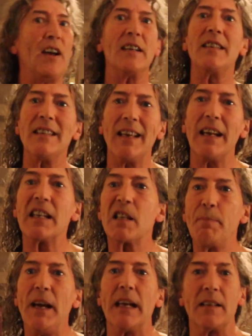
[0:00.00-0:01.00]
that I didn't
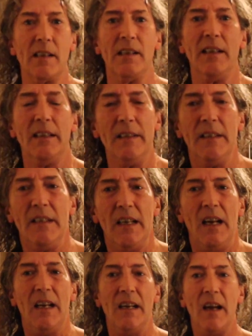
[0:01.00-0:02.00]
expect.
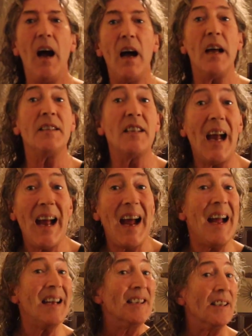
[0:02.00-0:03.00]

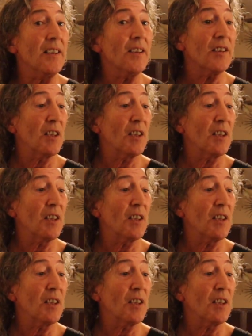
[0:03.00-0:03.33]
And